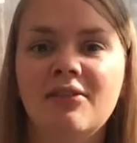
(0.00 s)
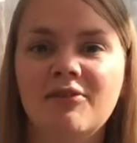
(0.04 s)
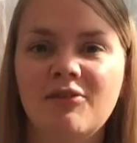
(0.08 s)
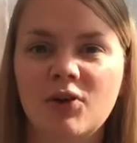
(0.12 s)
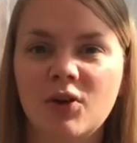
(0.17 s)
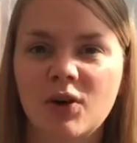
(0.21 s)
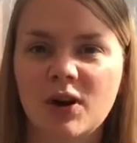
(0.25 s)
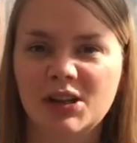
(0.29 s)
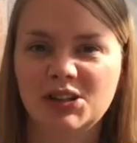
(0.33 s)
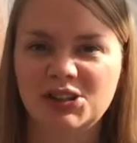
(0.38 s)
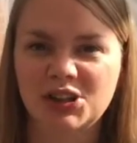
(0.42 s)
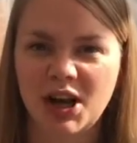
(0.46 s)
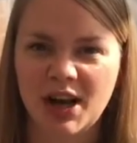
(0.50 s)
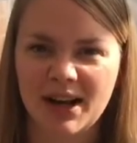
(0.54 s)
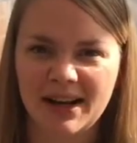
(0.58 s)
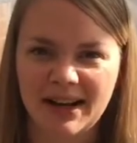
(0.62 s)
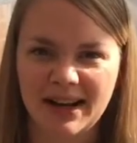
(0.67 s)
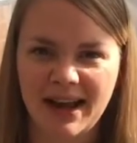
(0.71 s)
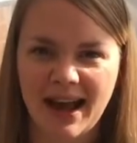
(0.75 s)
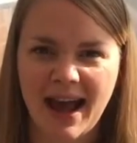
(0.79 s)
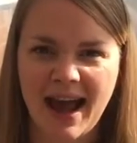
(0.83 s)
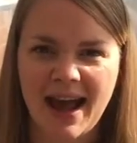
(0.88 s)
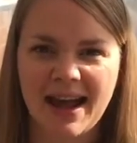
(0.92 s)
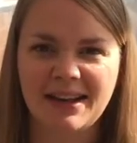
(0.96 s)
for a
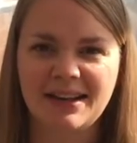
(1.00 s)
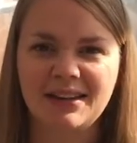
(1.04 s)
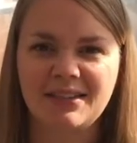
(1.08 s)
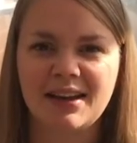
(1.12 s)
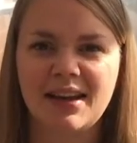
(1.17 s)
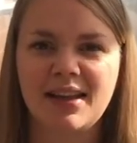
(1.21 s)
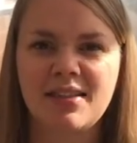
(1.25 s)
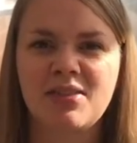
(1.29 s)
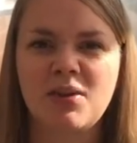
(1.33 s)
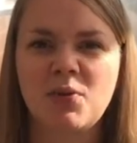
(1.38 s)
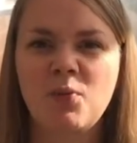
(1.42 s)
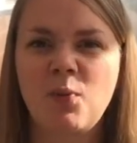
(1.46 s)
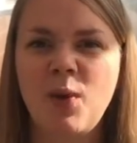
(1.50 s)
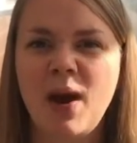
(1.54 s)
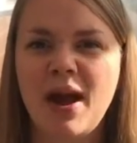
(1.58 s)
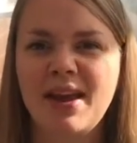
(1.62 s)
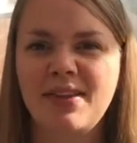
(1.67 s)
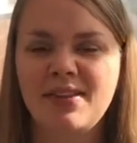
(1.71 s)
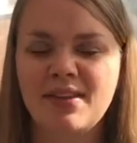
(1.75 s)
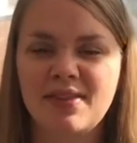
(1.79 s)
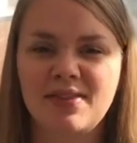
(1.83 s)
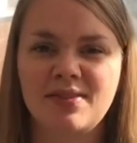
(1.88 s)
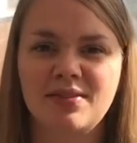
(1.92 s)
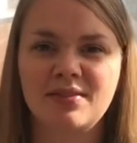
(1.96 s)
journey. And the way
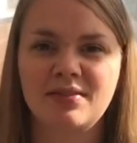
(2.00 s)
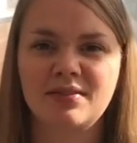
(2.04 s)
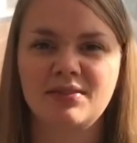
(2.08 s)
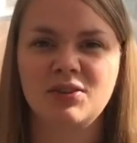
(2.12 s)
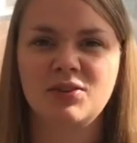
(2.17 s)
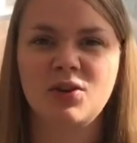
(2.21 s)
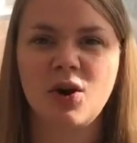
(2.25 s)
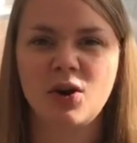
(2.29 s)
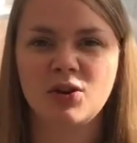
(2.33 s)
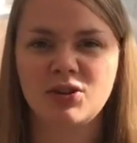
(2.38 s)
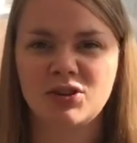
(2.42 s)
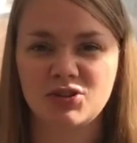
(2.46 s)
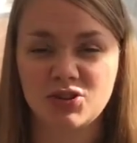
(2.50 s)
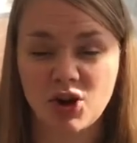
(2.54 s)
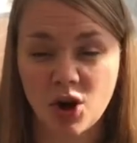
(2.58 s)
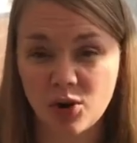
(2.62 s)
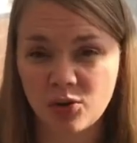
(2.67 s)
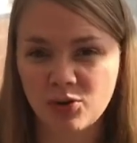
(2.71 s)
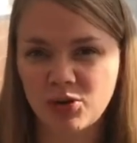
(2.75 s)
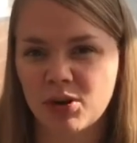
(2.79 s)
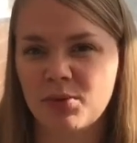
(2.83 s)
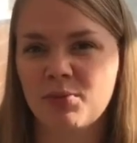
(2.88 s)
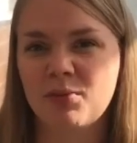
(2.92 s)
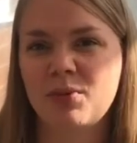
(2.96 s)
that God
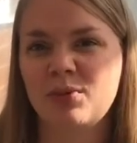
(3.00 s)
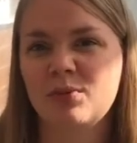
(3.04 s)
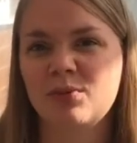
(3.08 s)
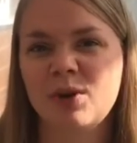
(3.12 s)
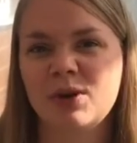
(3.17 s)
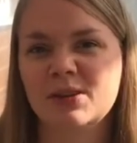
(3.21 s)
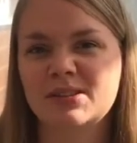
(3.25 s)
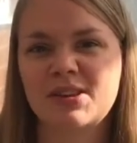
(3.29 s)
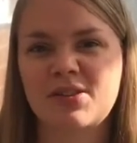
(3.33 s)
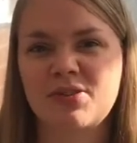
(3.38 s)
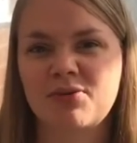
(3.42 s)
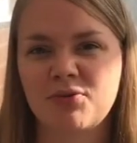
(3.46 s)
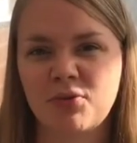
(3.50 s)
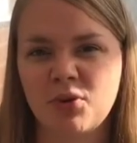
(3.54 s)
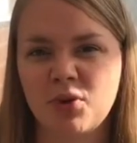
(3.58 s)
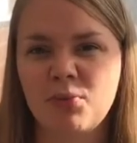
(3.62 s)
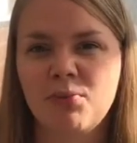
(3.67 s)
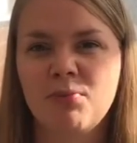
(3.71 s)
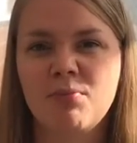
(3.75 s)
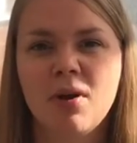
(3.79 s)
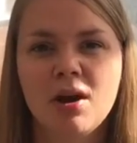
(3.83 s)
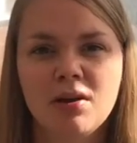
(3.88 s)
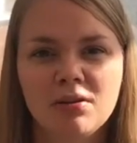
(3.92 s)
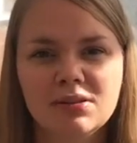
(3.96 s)
told them was through
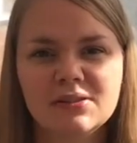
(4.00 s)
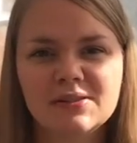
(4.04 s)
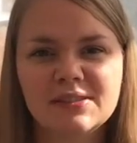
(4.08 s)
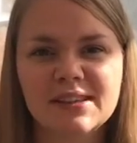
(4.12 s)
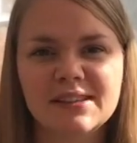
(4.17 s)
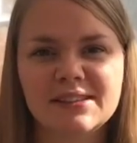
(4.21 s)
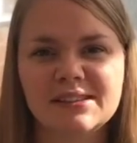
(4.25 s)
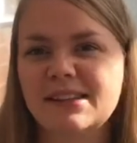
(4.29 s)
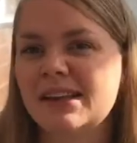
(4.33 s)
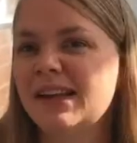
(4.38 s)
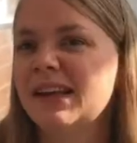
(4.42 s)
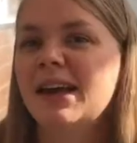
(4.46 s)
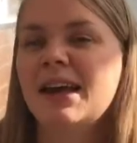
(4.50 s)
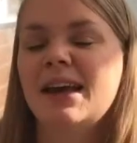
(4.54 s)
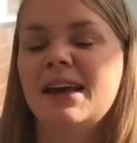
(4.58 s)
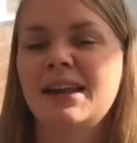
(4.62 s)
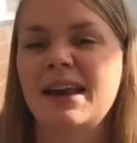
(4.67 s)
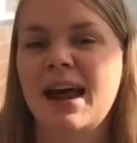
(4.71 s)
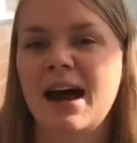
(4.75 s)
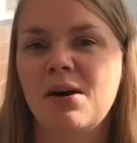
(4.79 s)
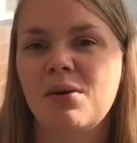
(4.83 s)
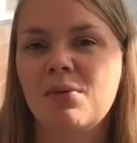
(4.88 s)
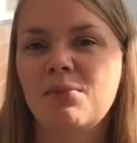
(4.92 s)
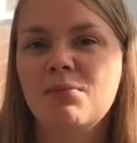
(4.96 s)
Moses.
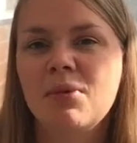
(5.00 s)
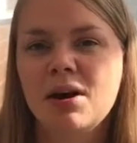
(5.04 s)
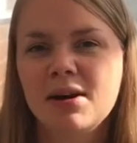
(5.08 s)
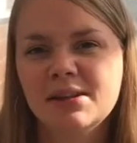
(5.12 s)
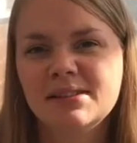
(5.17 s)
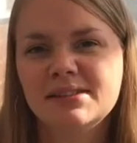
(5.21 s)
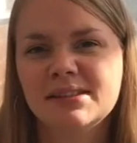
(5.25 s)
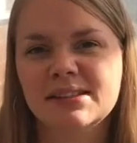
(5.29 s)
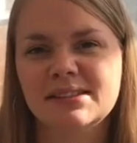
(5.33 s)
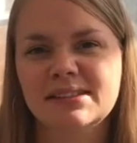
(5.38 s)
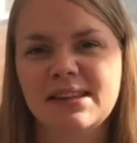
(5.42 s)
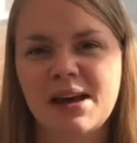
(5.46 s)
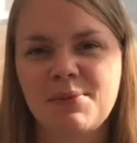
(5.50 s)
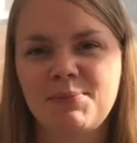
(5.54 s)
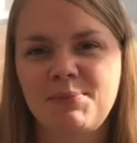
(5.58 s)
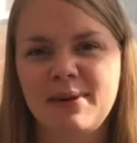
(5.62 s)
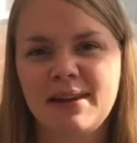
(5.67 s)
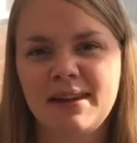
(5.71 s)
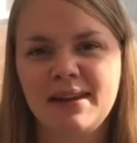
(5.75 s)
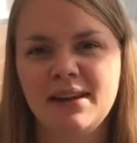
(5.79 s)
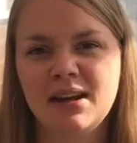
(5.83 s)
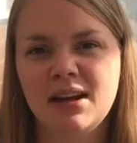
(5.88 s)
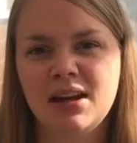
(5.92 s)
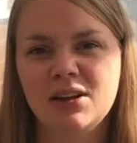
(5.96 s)
Now, Moses had
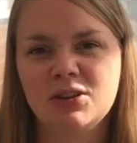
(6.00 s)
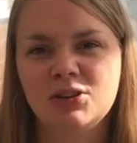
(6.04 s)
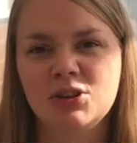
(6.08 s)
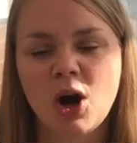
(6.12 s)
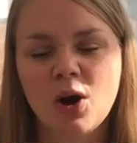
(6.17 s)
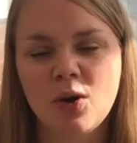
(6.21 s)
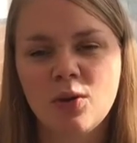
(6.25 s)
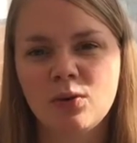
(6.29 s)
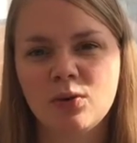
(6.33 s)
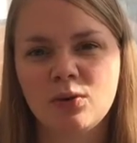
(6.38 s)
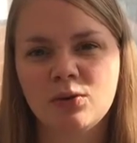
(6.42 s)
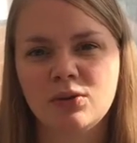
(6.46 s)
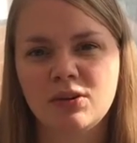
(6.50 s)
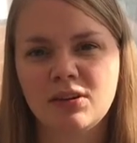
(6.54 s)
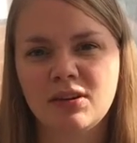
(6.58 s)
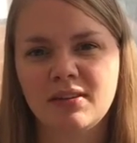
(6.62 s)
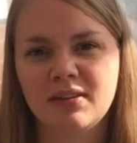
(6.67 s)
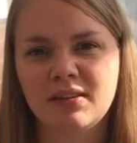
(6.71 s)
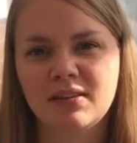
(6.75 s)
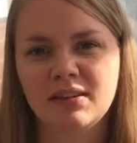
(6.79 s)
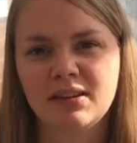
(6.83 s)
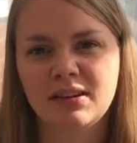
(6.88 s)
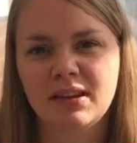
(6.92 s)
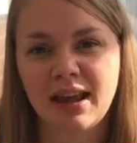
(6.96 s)
been told
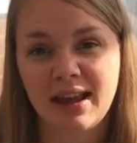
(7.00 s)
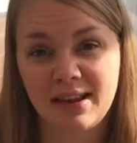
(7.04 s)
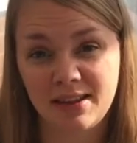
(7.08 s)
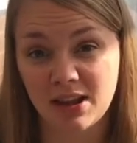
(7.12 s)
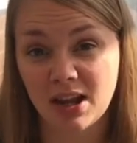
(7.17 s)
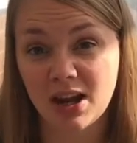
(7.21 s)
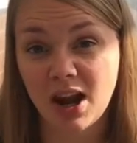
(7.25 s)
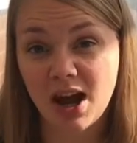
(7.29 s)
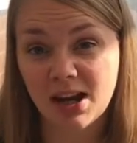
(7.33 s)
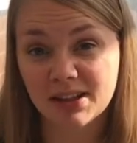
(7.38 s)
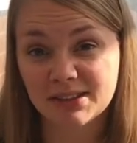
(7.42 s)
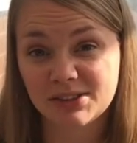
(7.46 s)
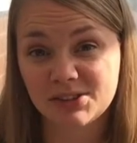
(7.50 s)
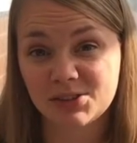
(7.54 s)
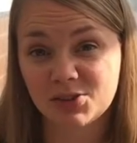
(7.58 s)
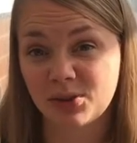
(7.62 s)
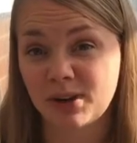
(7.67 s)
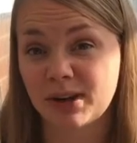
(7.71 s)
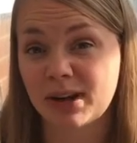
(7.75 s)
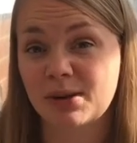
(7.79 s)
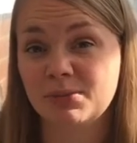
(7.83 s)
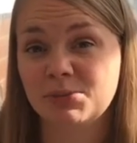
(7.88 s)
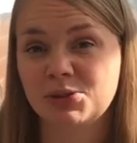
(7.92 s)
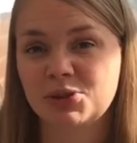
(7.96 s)
in the last
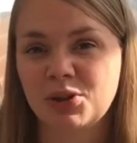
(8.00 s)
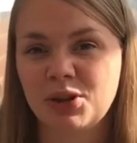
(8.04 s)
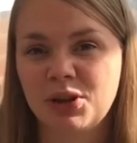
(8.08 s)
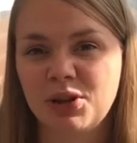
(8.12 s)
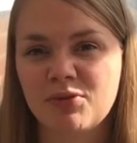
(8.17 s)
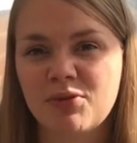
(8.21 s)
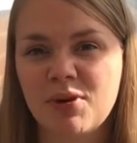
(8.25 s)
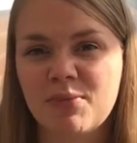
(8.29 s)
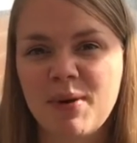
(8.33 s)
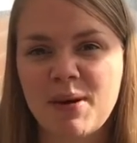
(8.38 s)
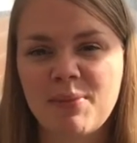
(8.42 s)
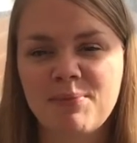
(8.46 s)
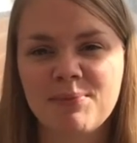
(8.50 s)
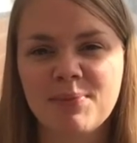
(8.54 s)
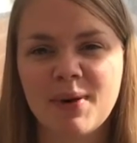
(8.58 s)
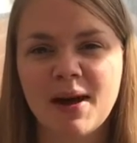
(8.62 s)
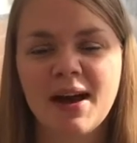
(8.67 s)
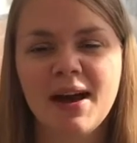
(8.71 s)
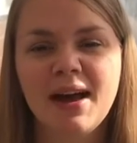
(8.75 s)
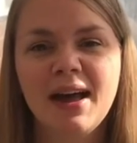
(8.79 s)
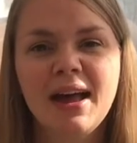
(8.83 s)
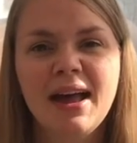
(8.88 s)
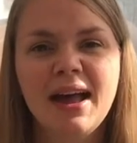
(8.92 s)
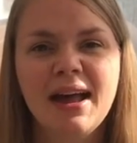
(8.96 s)
story, and I'm sure you
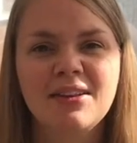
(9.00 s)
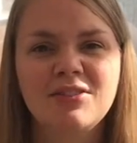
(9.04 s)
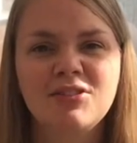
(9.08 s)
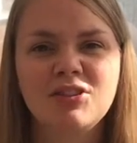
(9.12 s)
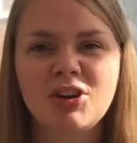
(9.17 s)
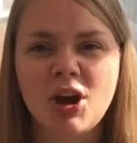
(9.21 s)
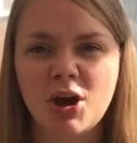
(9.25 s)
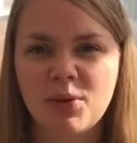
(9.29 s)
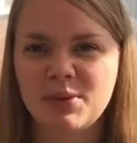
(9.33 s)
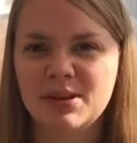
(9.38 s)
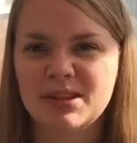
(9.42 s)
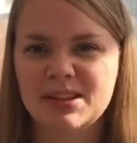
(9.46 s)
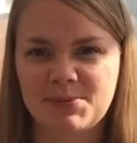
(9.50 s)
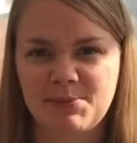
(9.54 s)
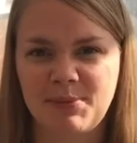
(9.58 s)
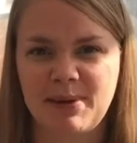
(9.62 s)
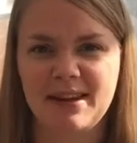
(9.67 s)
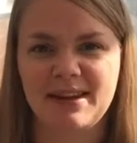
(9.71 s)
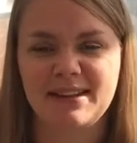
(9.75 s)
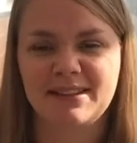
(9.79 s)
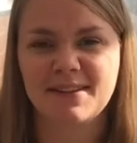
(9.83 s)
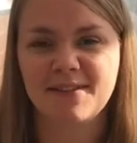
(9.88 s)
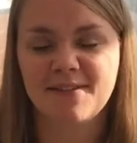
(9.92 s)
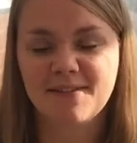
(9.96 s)
remember, to go and
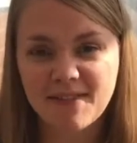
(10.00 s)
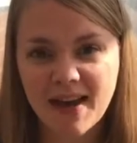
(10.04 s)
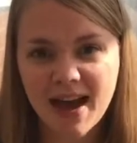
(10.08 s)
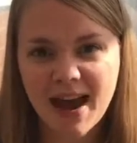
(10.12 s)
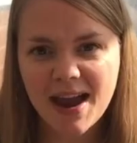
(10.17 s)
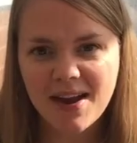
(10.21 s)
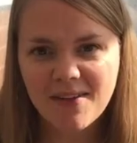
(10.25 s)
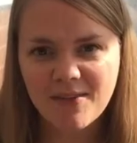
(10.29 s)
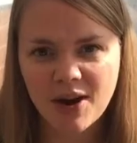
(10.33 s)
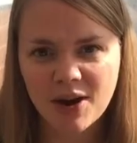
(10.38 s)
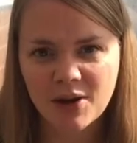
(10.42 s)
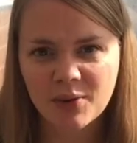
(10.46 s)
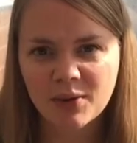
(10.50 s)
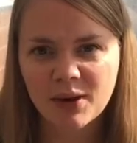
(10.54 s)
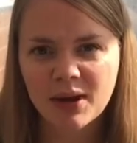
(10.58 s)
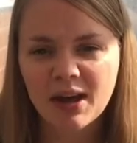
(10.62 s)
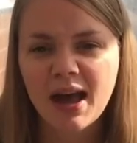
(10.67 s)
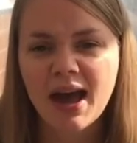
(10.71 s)
speak to Pharaoh.